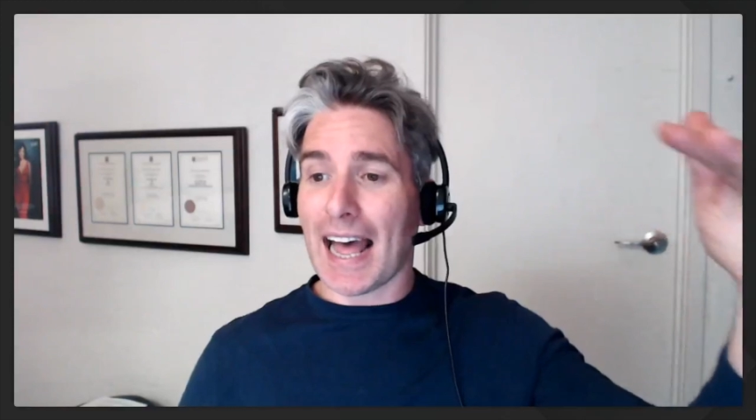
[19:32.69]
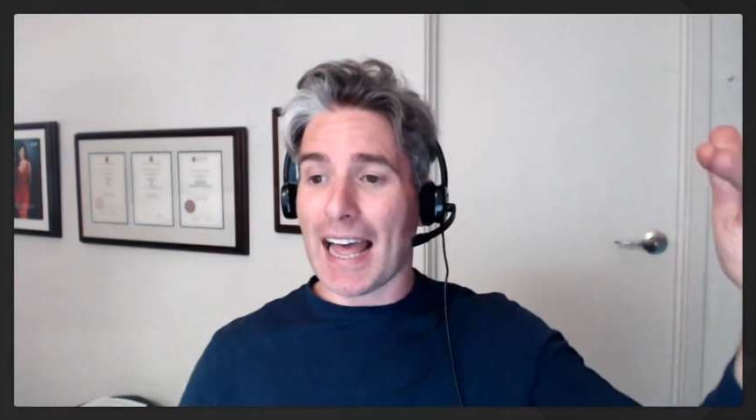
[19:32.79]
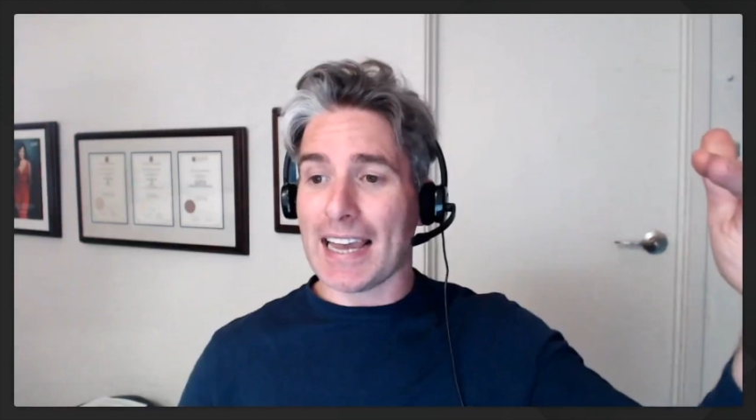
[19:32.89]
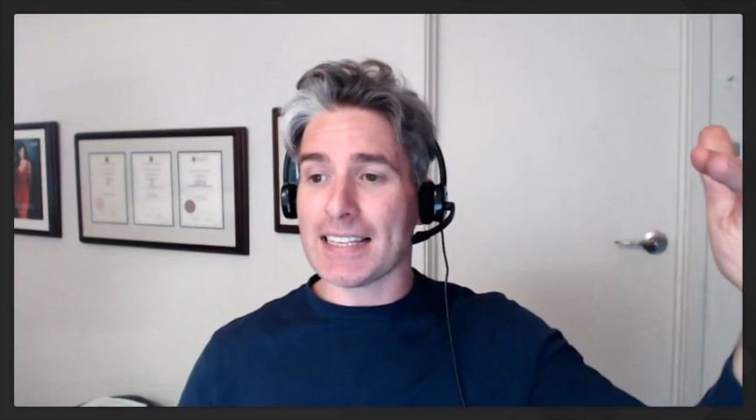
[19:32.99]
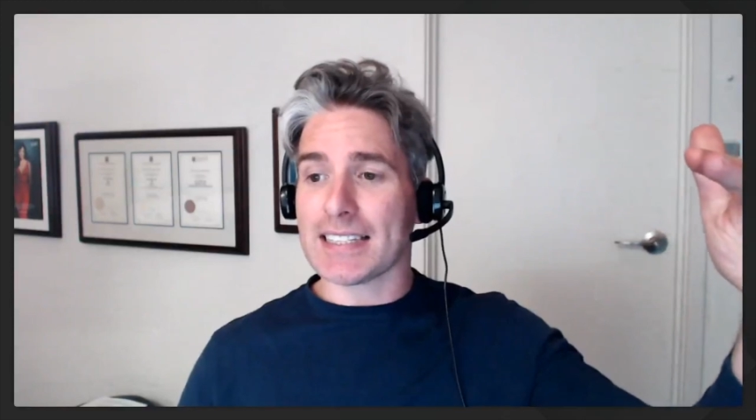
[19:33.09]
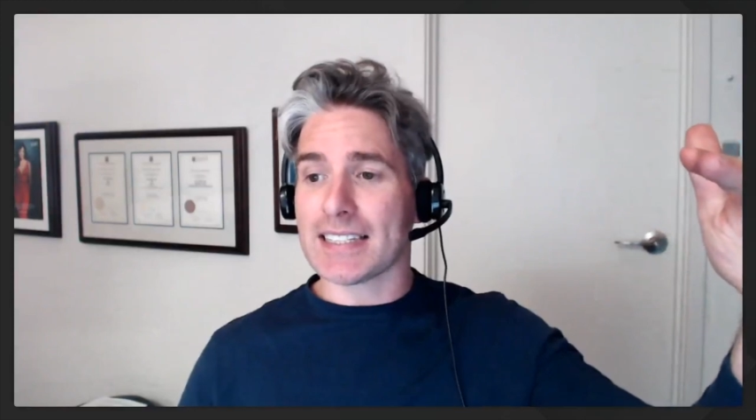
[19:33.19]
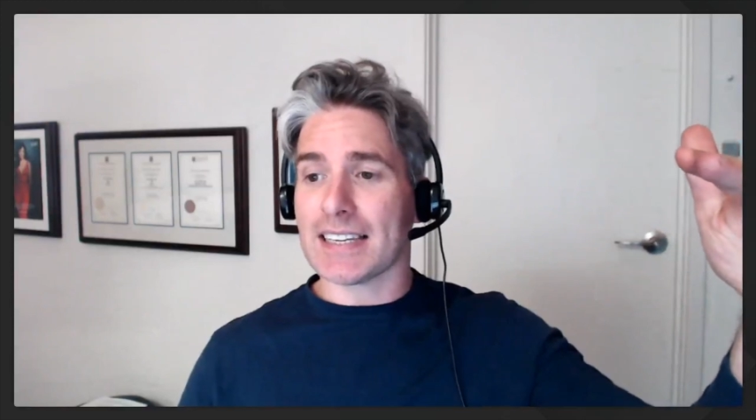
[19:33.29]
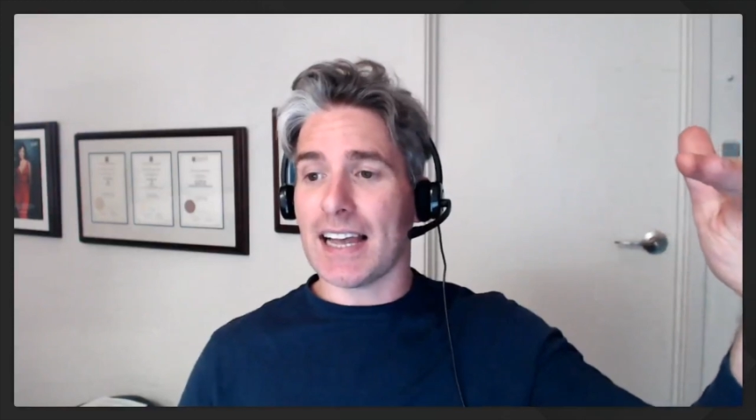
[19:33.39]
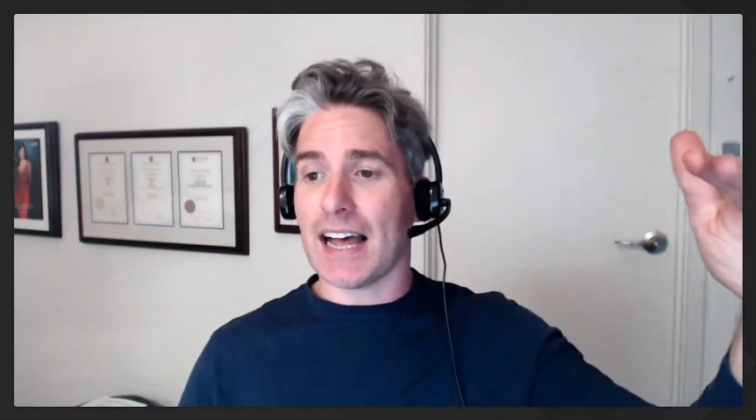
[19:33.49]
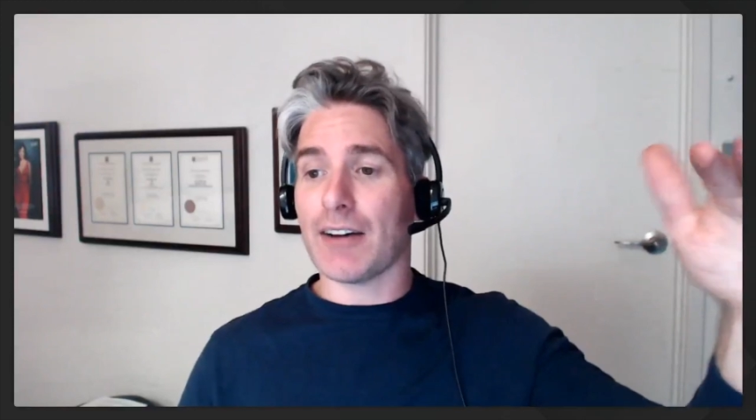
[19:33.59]
eight
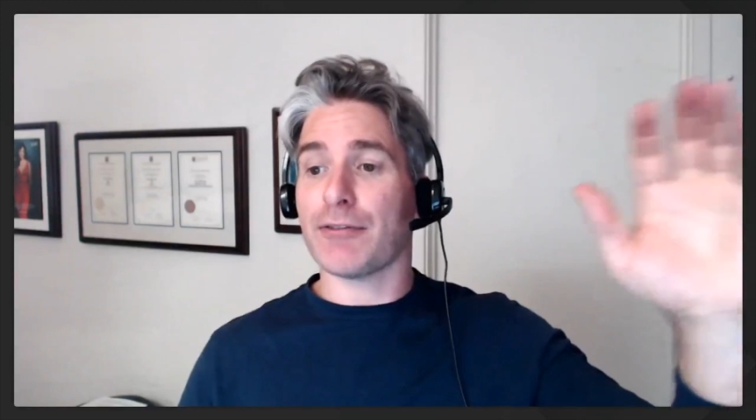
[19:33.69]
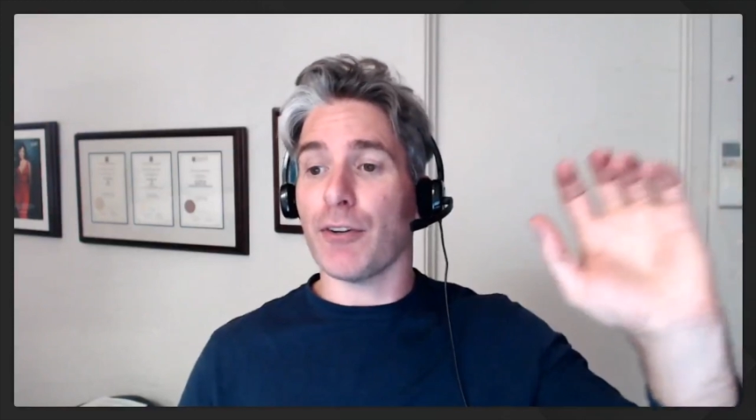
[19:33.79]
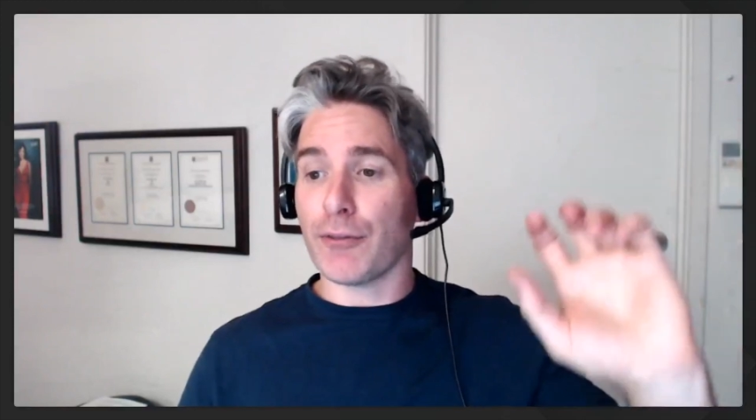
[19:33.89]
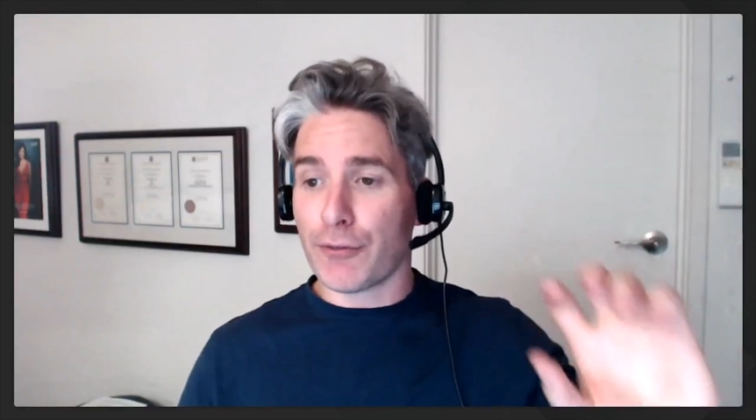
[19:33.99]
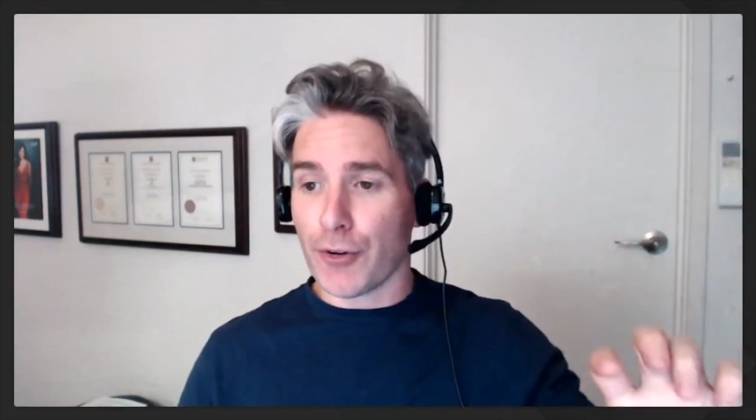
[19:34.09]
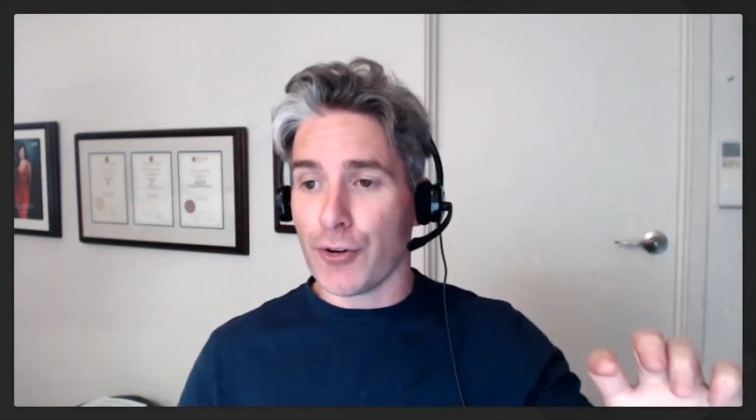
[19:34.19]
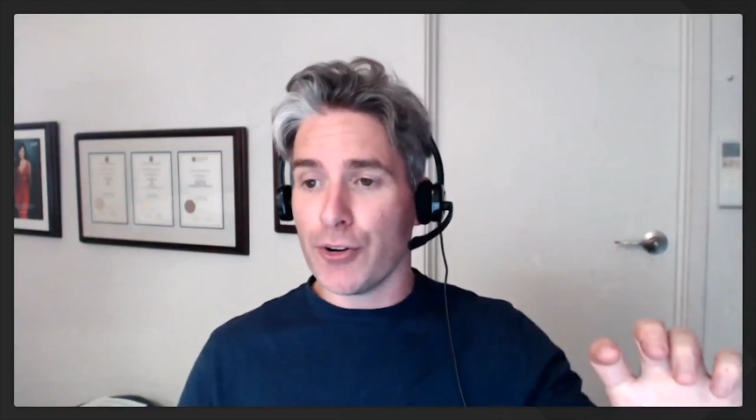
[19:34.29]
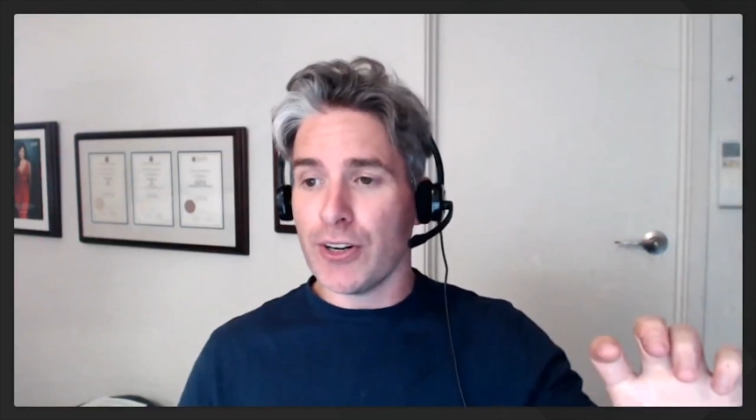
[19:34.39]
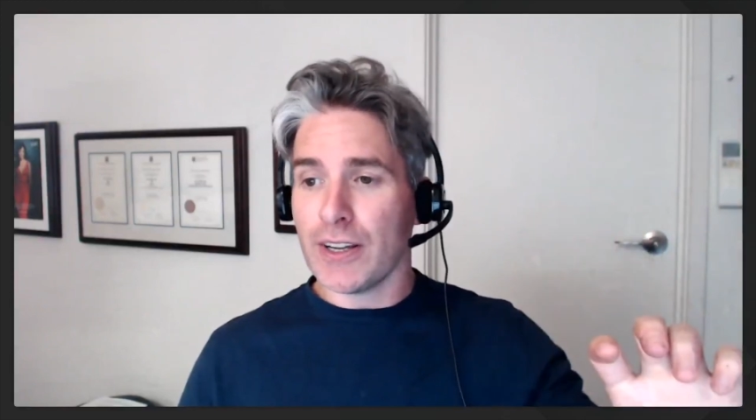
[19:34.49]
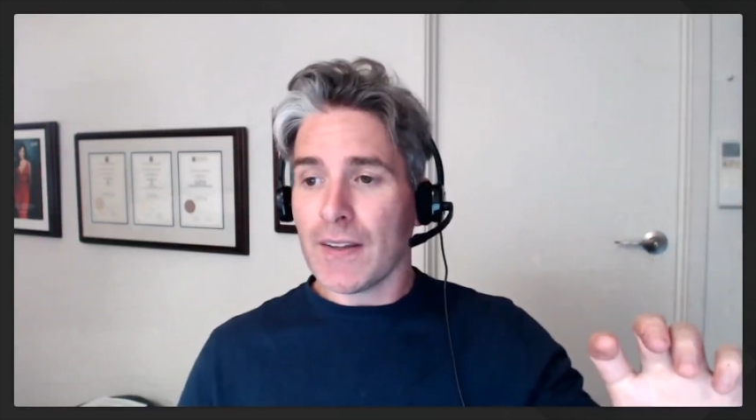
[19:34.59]
uh, for food